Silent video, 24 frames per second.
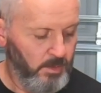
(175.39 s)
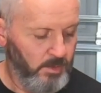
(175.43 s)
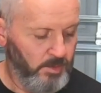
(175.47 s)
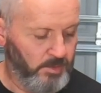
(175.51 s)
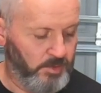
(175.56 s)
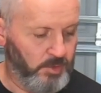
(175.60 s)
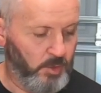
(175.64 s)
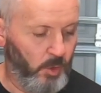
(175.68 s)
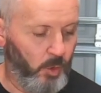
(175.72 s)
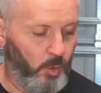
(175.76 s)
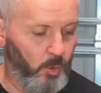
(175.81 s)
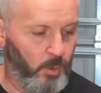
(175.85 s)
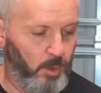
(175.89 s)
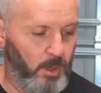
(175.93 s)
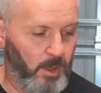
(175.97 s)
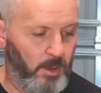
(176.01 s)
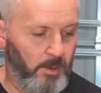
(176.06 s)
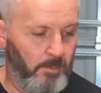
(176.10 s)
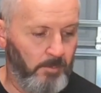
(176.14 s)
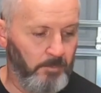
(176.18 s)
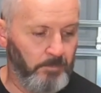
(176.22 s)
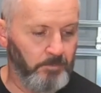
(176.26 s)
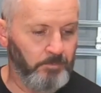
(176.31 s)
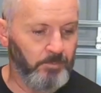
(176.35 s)

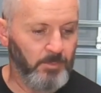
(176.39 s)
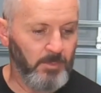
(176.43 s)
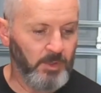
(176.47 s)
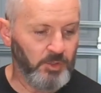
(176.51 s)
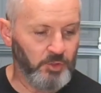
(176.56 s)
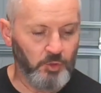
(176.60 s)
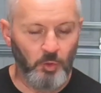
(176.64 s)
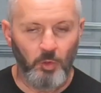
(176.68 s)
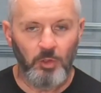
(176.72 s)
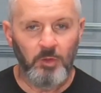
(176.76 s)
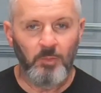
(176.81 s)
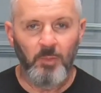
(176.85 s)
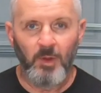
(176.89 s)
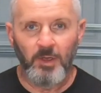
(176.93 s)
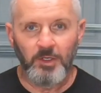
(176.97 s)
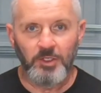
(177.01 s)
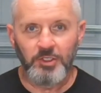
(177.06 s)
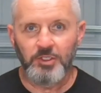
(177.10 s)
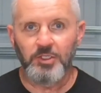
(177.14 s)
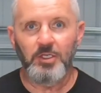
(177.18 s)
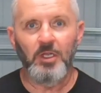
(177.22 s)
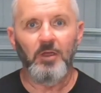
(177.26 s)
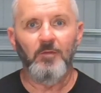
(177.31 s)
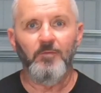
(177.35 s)
So sold a
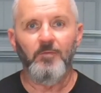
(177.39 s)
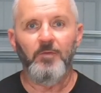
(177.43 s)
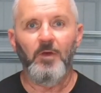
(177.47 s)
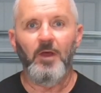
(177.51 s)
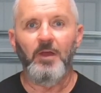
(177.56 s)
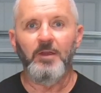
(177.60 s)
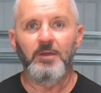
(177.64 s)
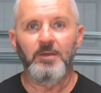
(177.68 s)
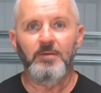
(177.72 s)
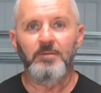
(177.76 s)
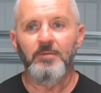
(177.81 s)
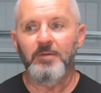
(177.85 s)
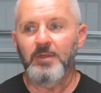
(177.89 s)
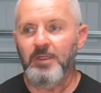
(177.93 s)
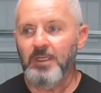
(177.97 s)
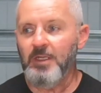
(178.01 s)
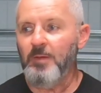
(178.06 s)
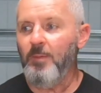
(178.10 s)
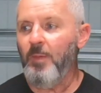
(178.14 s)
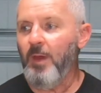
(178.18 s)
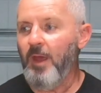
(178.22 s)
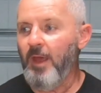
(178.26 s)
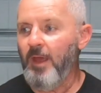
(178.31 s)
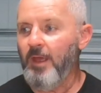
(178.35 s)
bunch of stuff on
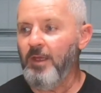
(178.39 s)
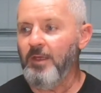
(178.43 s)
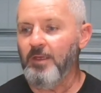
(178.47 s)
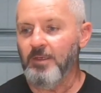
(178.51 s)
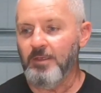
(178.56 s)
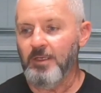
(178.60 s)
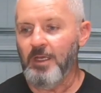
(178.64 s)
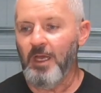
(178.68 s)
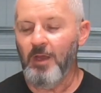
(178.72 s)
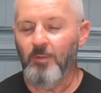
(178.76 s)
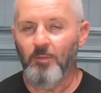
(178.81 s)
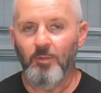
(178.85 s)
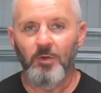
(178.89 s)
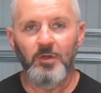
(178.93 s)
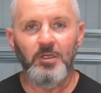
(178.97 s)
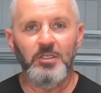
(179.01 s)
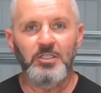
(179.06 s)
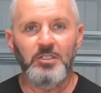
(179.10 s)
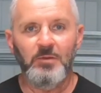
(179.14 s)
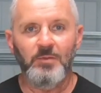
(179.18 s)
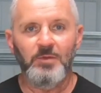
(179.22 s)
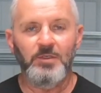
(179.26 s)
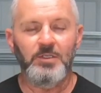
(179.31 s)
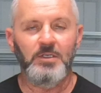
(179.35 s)
eBay and got rid of
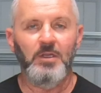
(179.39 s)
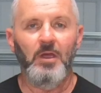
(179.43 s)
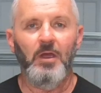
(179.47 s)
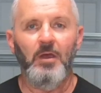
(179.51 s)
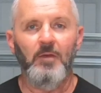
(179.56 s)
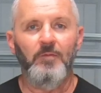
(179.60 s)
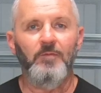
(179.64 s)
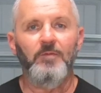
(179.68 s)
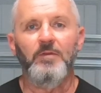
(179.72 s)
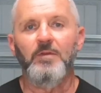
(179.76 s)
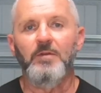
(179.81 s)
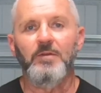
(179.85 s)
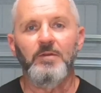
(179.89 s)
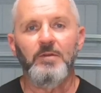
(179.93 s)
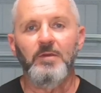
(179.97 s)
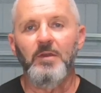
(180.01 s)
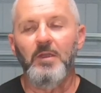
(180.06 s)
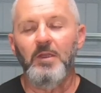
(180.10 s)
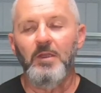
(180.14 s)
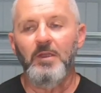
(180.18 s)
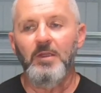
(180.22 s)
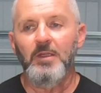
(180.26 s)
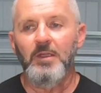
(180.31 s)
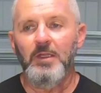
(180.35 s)
some stuff,
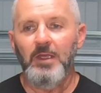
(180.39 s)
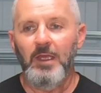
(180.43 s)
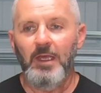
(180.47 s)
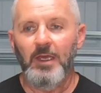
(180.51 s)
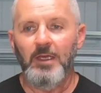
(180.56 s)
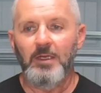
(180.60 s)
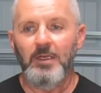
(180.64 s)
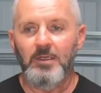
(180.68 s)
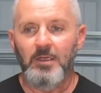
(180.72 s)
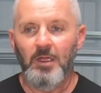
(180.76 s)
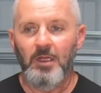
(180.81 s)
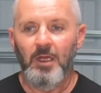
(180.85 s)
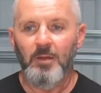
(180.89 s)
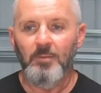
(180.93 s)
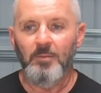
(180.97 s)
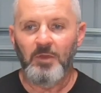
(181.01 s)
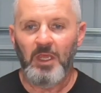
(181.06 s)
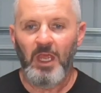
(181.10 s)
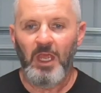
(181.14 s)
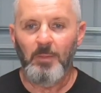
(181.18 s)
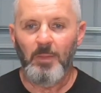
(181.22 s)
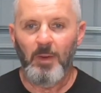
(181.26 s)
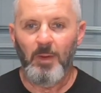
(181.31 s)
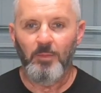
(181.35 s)
and
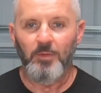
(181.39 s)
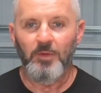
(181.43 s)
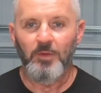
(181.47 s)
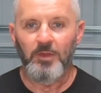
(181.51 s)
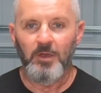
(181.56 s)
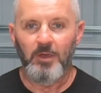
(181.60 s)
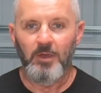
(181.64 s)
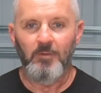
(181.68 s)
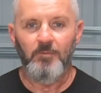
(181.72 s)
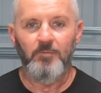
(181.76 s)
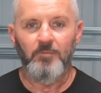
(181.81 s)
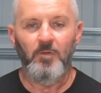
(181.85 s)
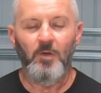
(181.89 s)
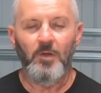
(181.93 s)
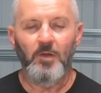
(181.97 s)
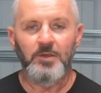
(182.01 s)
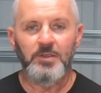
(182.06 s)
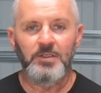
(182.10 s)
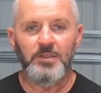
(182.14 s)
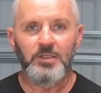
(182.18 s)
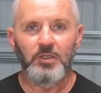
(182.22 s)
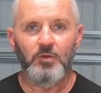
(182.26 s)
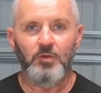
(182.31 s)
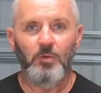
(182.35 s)
came up with enough
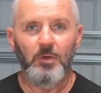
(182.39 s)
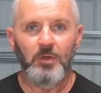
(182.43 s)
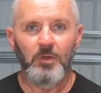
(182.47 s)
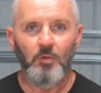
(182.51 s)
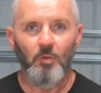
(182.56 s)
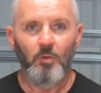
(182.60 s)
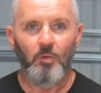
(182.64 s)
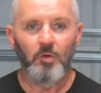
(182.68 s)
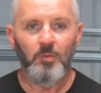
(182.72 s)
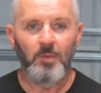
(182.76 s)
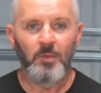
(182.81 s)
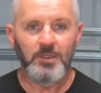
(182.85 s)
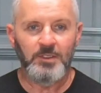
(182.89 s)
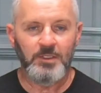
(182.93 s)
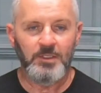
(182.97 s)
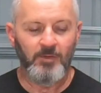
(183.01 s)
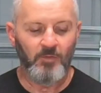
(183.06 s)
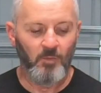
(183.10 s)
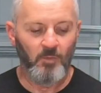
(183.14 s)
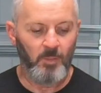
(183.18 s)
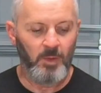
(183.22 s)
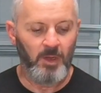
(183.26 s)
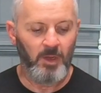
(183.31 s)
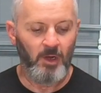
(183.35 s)
funds to go ahead and order
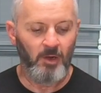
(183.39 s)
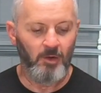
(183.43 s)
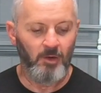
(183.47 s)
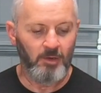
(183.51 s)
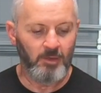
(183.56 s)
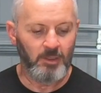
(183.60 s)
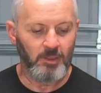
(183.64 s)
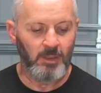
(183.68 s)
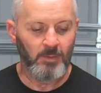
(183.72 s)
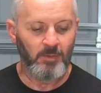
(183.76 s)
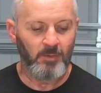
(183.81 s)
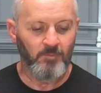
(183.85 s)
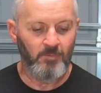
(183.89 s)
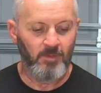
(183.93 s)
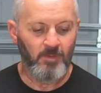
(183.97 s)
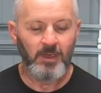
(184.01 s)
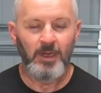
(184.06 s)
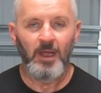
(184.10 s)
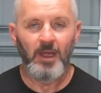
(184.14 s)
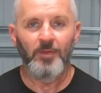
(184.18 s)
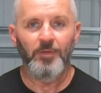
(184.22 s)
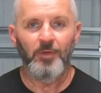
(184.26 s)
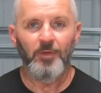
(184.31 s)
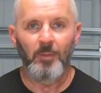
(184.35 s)
myself a pair, and come to find
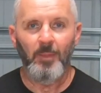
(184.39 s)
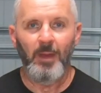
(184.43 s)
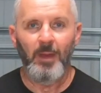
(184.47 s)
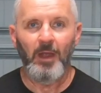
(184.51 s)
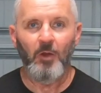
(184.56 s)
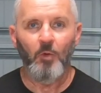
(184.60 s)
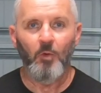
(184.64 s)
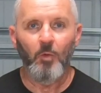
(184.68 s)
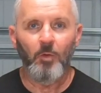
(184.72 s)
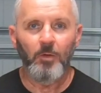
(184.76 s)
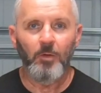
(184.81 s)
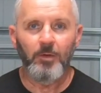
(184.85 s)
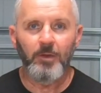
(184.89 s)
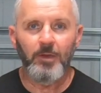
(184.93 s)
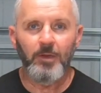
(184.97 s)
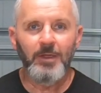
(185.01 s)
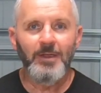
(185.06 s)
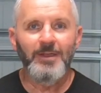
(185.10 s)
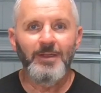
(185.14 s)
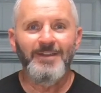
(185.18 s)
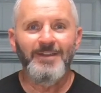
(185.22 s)
out they're back ordered.